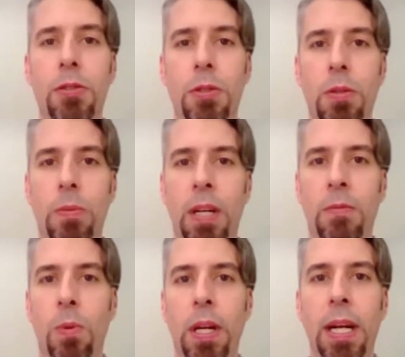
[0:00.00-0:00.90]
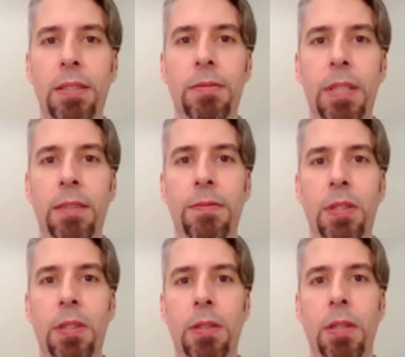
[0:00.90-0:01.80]
true. We have one active
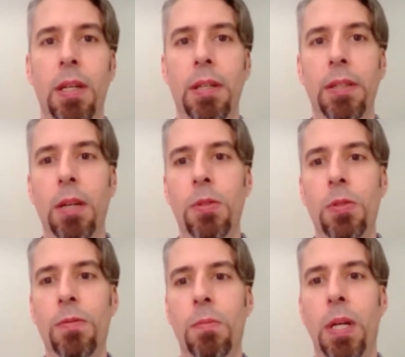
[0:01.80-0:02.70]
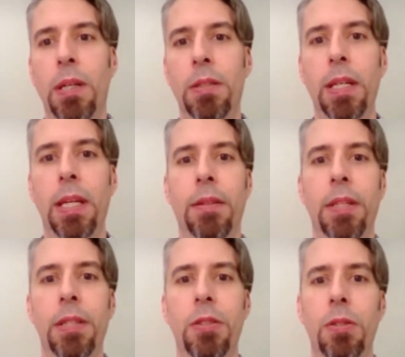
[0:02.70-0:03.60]
landfill in Coventry, Vermont, and
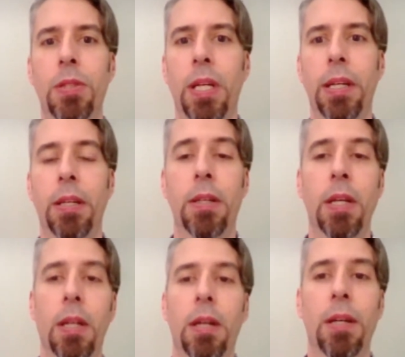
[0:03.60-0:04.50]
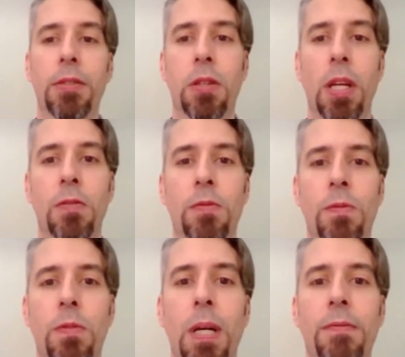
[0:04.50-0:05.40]
they do take sludge from
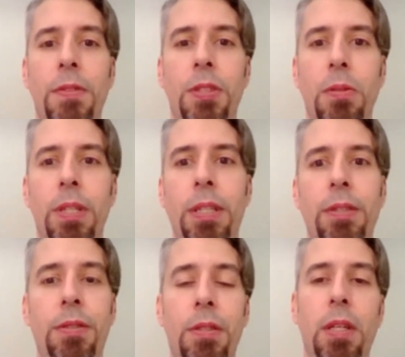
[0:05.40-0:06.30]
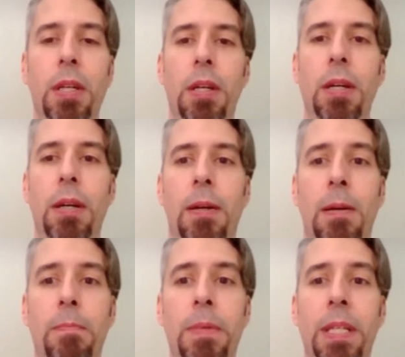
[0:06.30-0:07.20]
Vermont facilities.
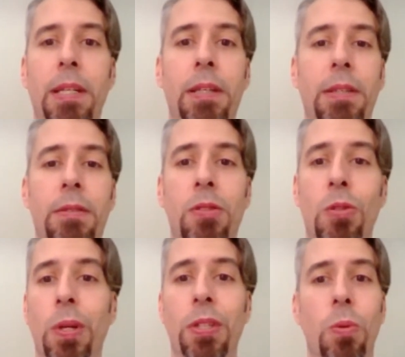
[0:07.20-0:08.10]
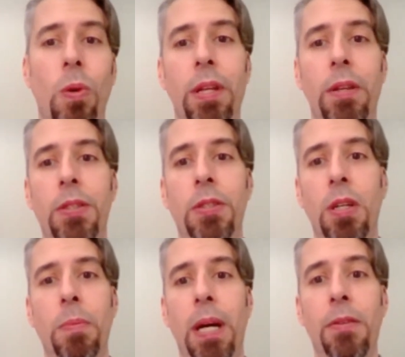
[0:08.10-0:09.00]
In 2020, they
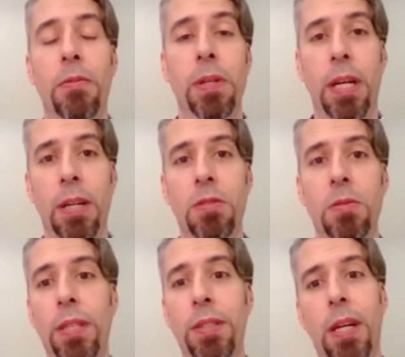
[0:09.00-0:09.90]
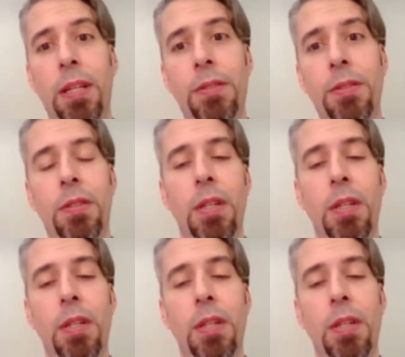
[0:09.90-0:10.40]
took about 3,000 wet tons,